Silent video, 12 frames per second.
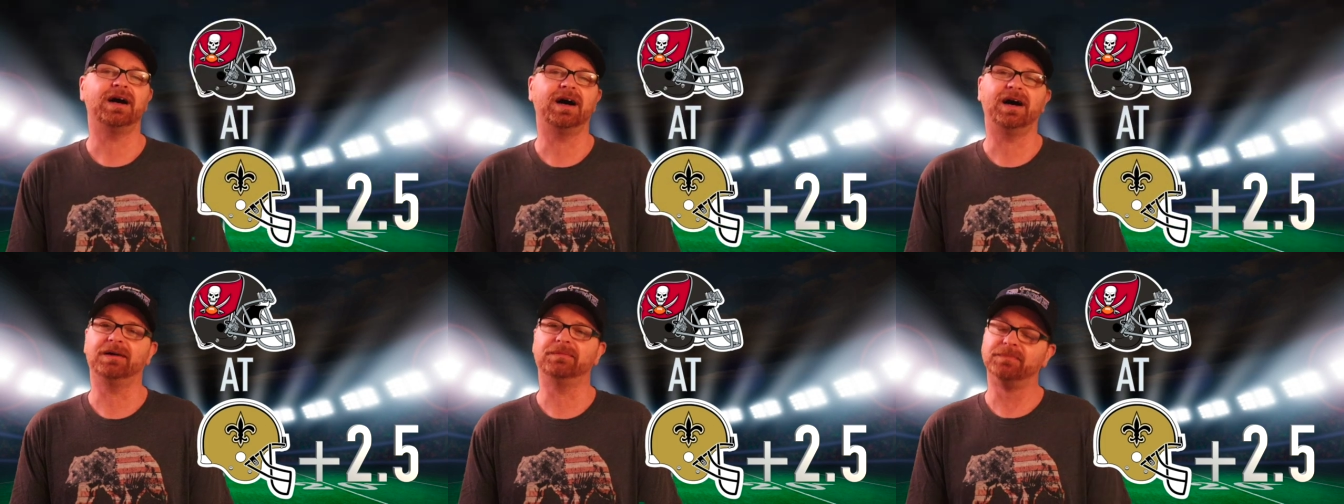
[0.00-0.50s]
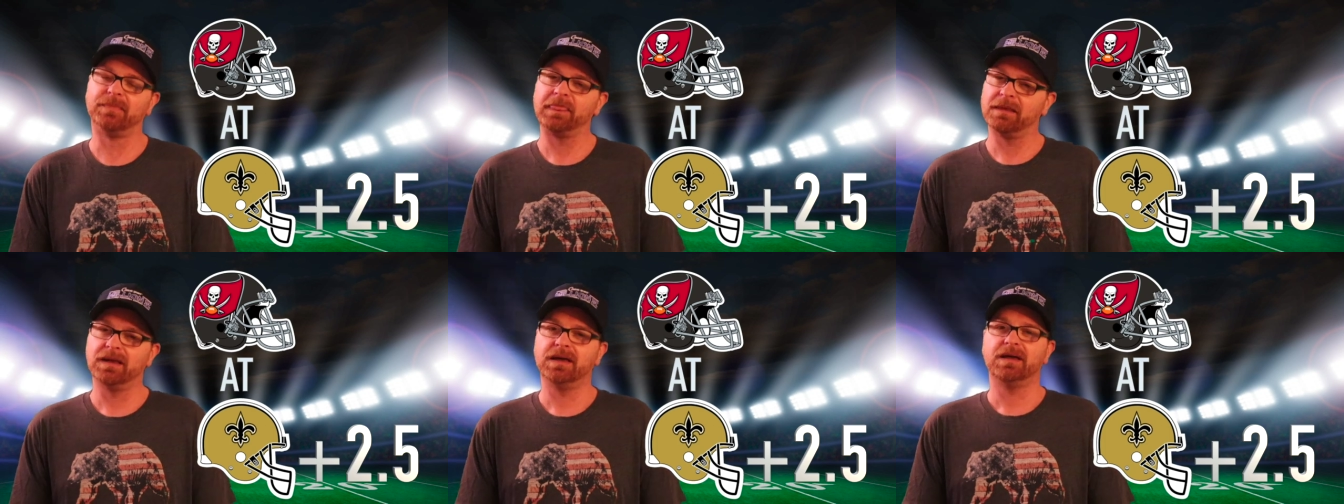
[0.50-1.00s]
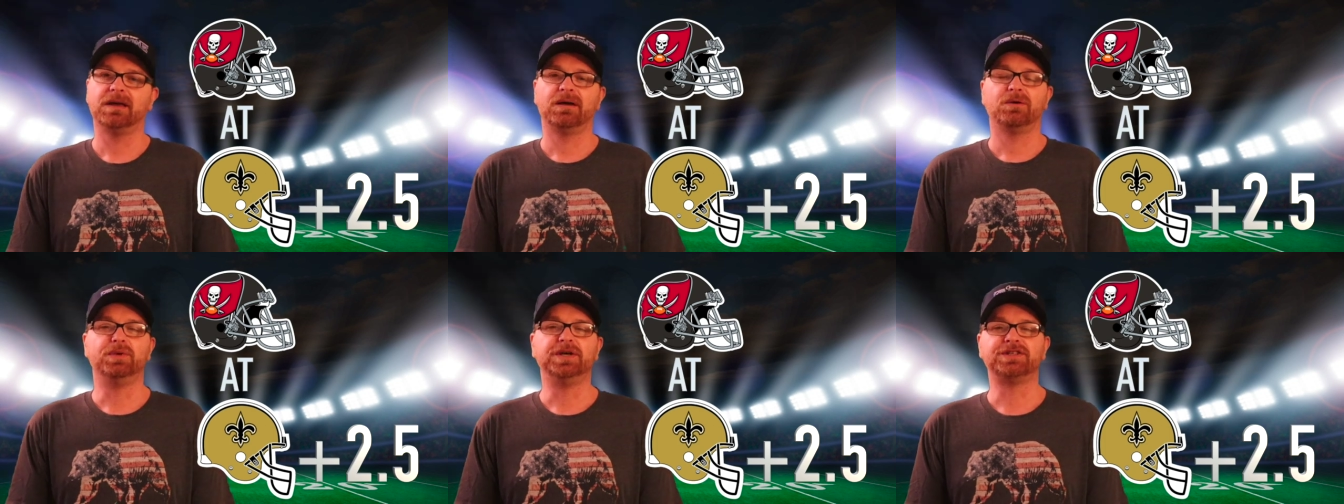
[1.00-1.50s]
Uh,
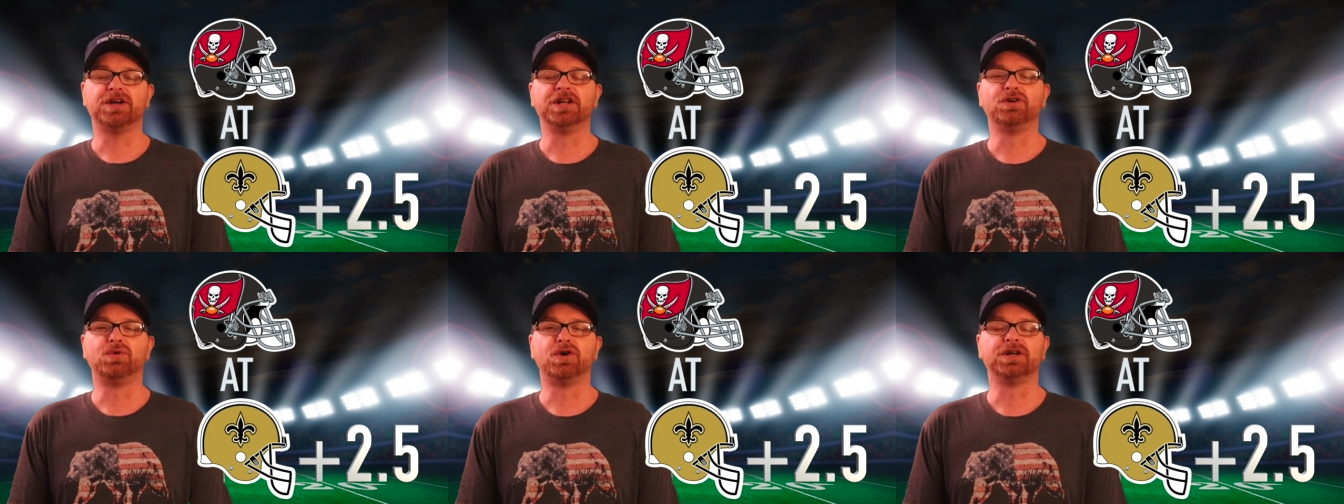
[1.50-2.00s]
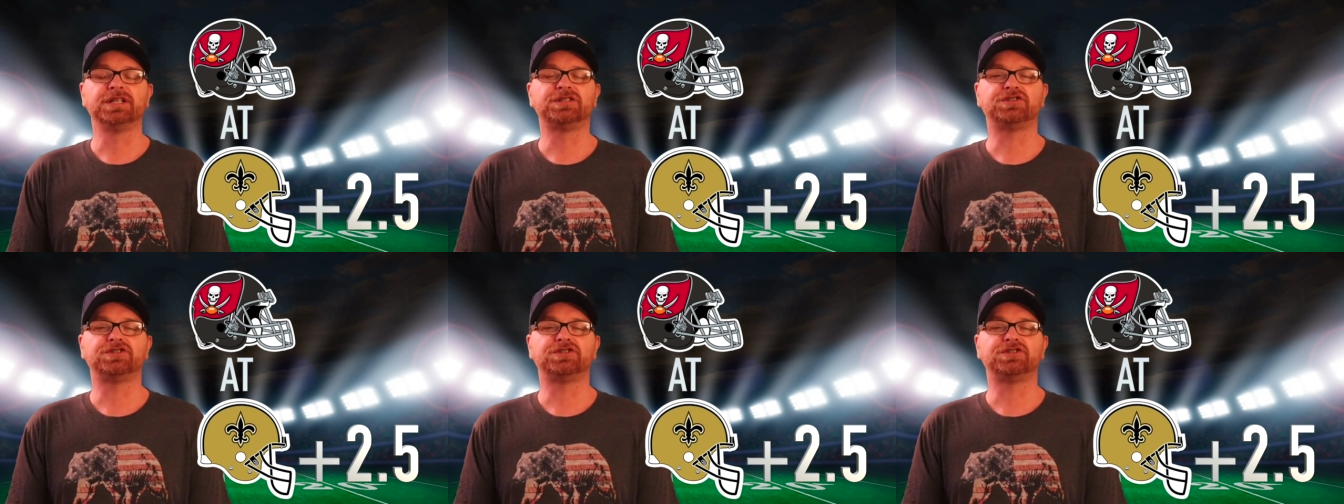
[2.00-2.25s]
we saw New Orleans